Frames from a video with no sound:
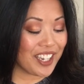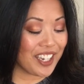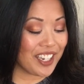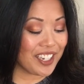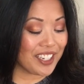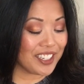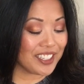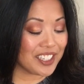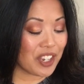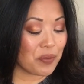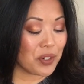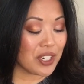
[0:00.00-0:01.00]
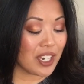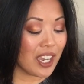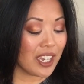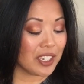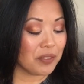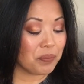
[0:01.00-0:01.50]
uh, number
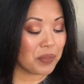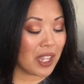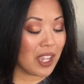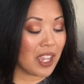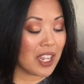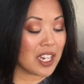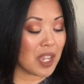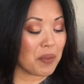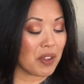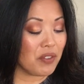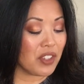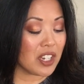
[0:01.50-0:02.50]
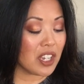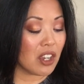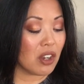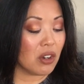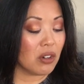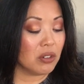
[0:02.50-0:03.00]
nine, name a
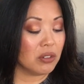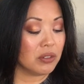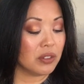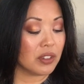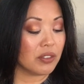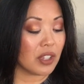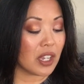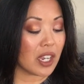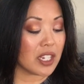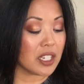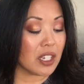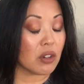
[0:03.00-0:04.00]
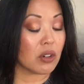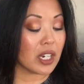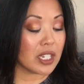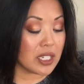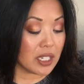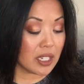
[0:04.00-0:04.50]
video idea or
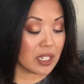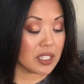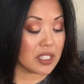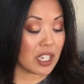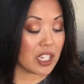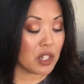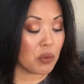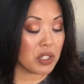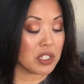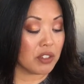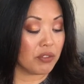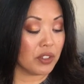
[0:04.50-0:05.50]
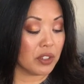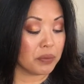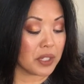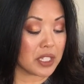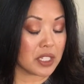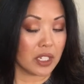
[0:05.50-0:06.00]
ideas that you want to film
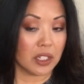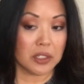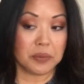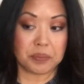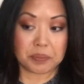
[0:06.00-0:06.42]
this year?